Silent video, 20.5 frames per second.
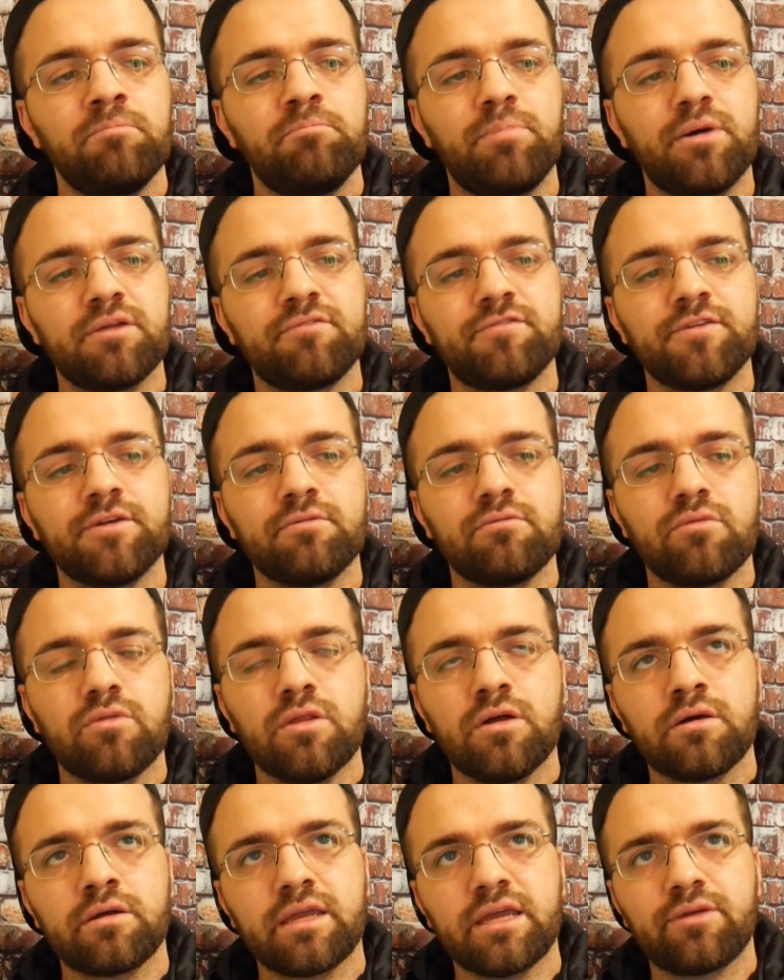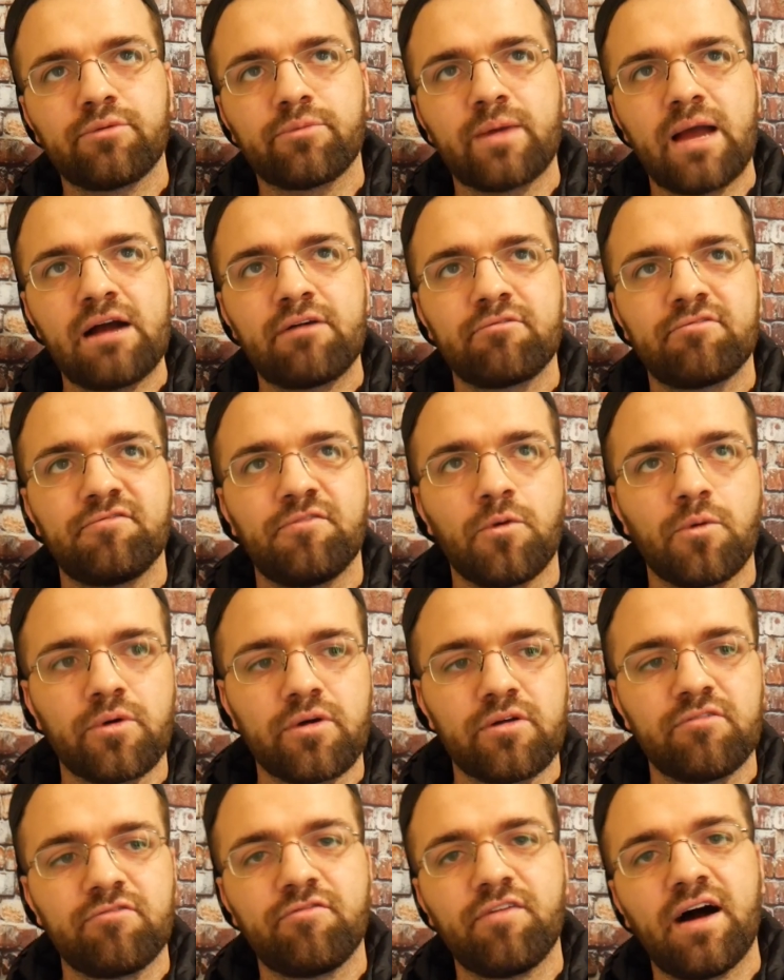But if you look in round
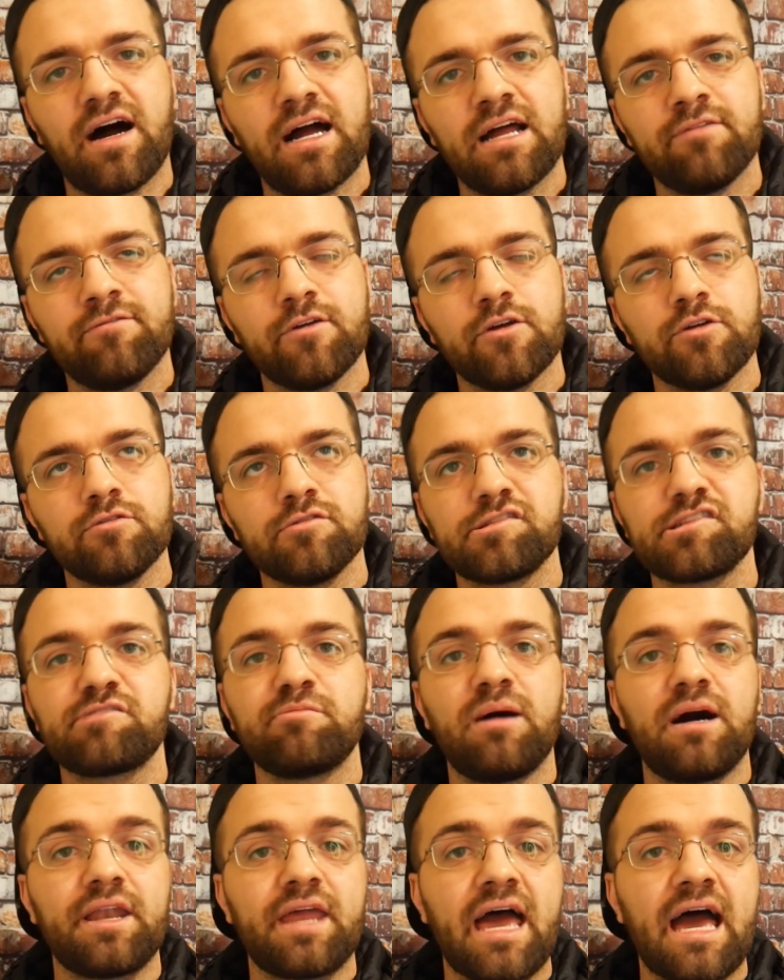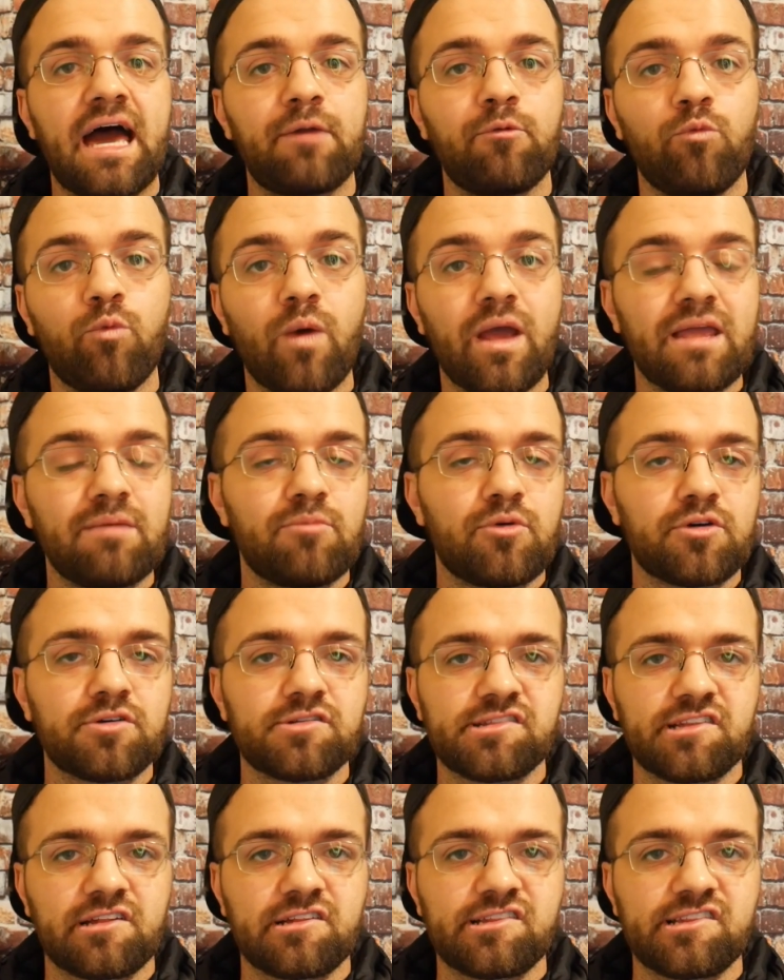4 and 5, Usman had way more
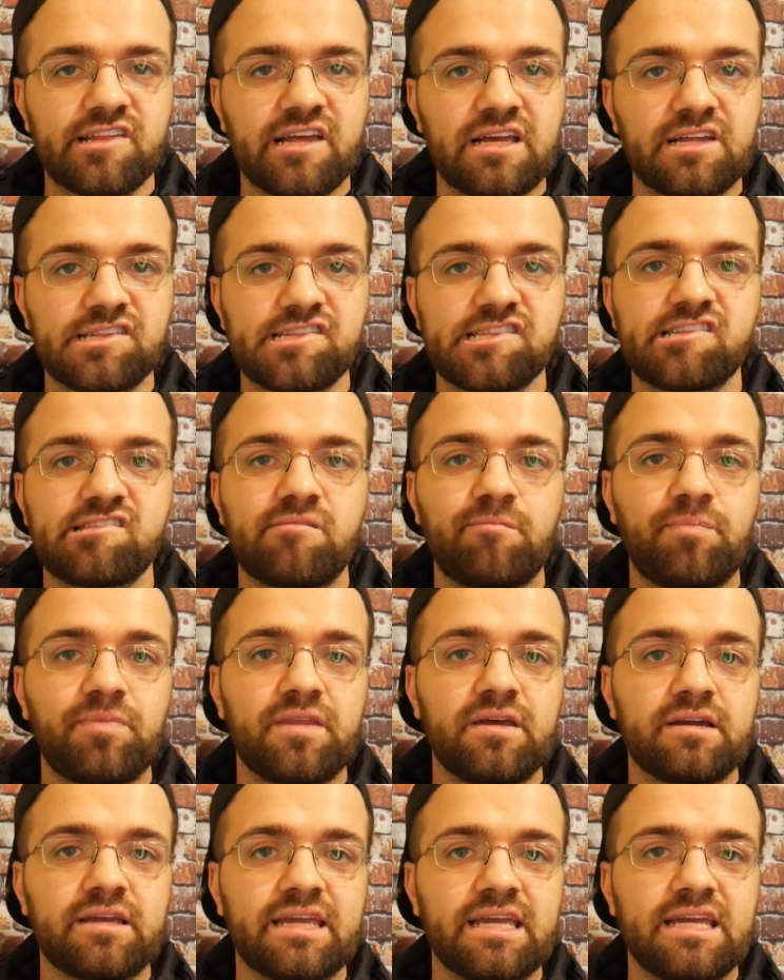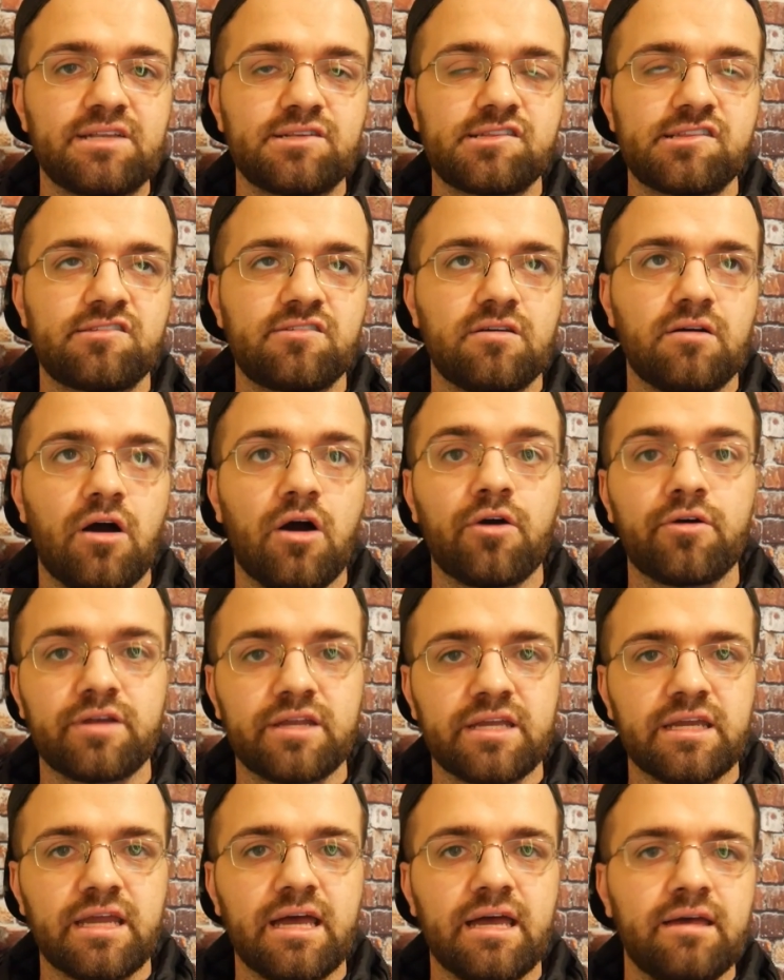success against
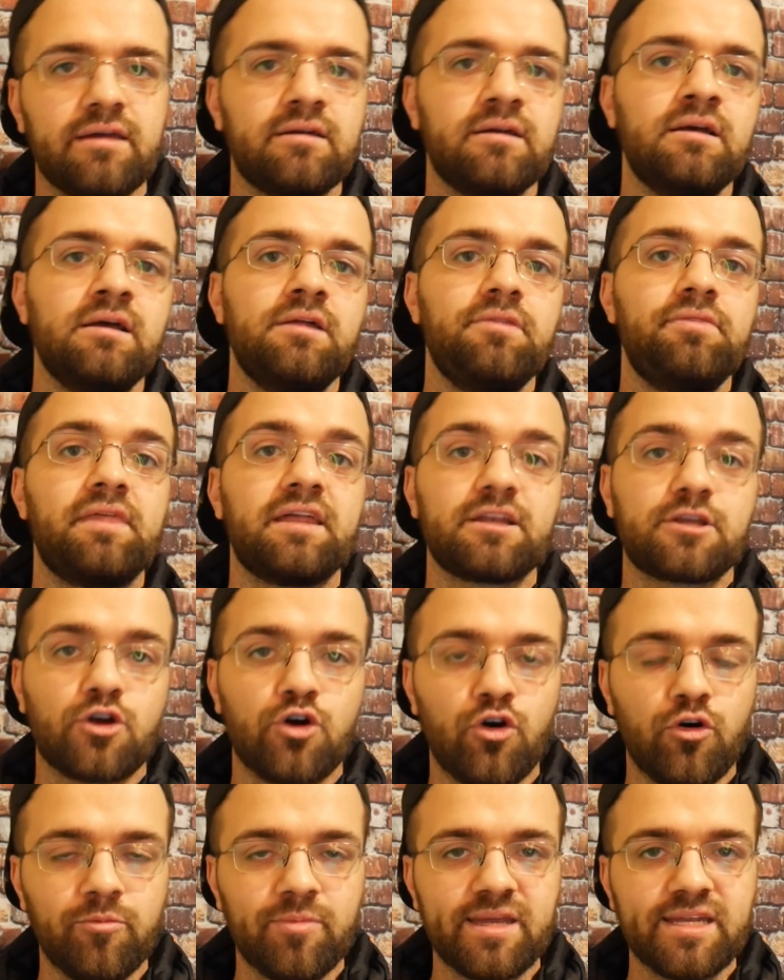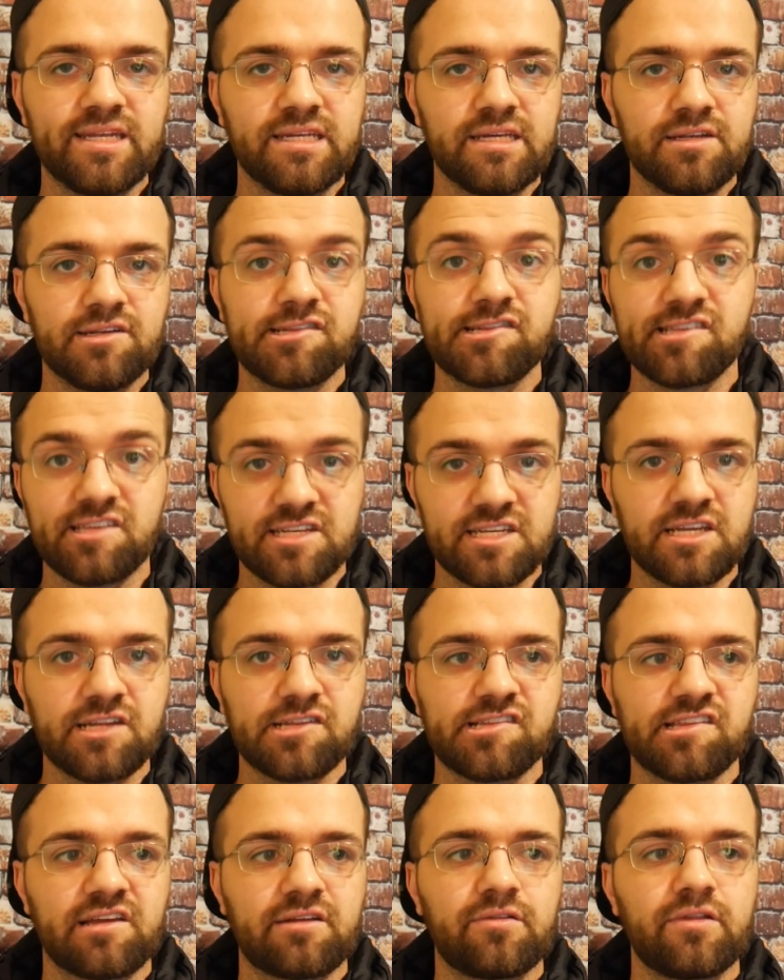RDA than Colby did
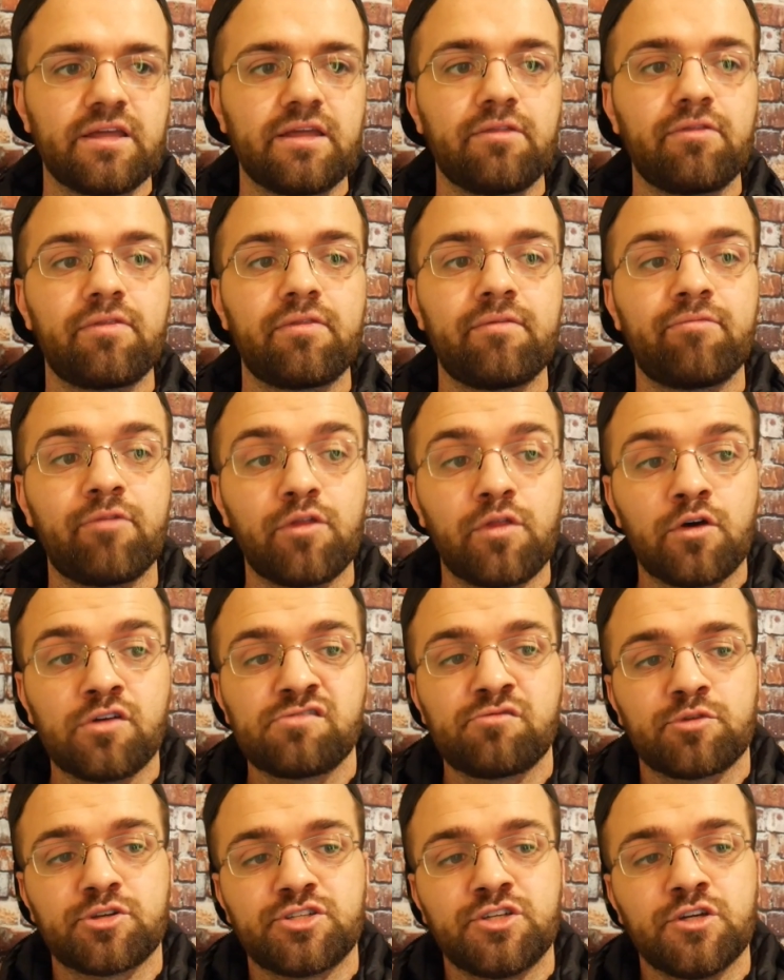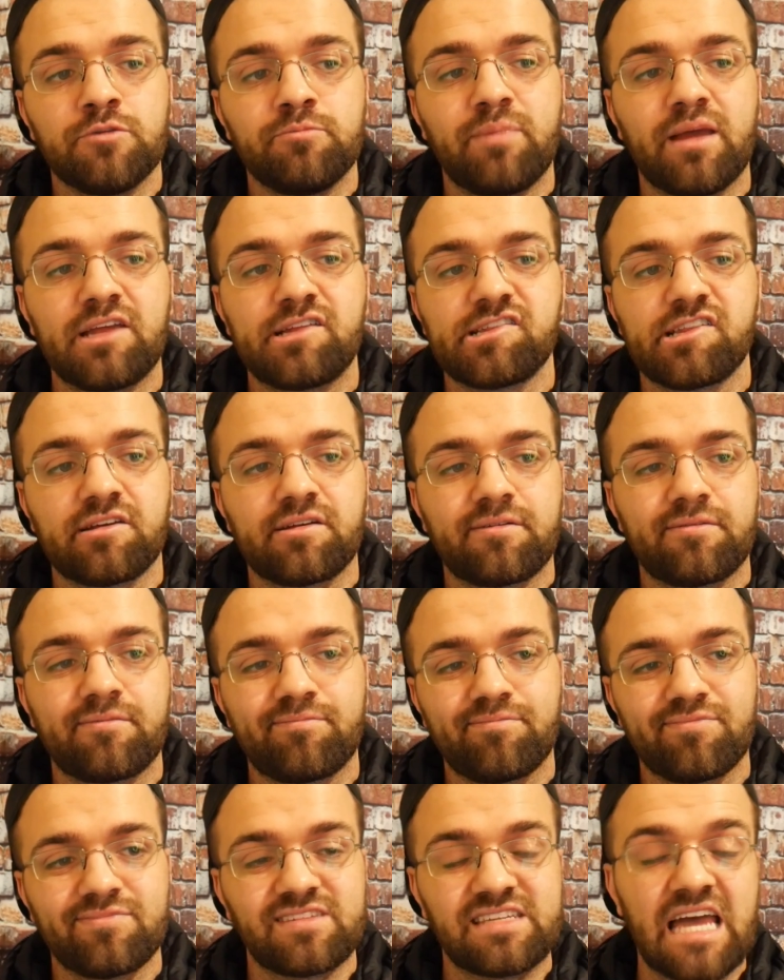statistically. Those were 2 basic
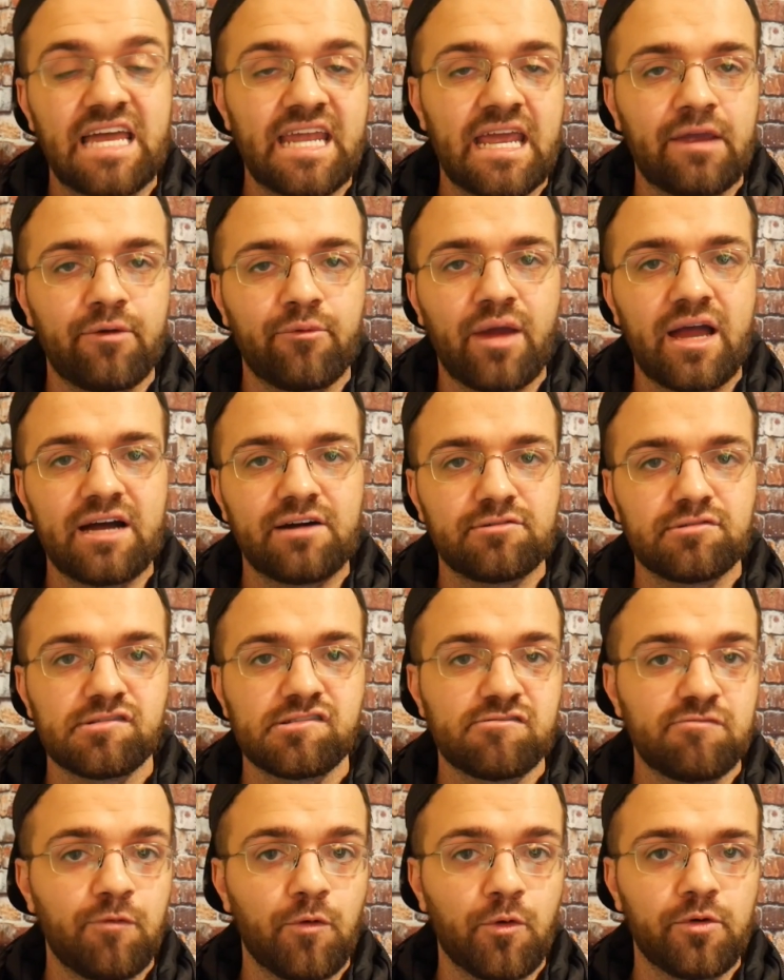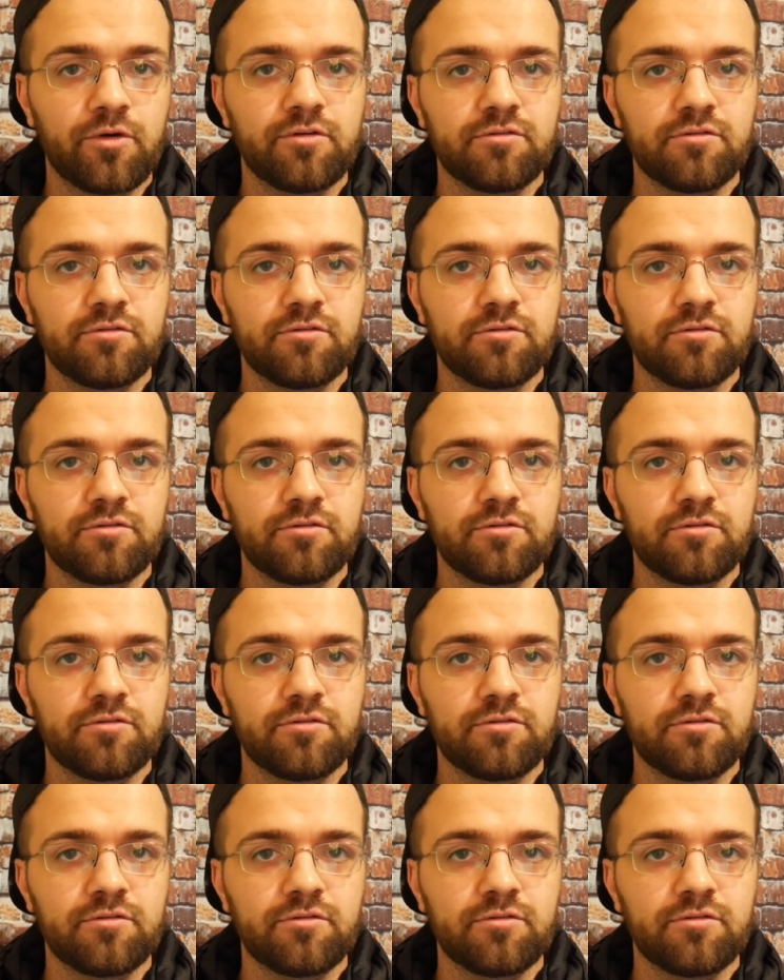10-8 rounds for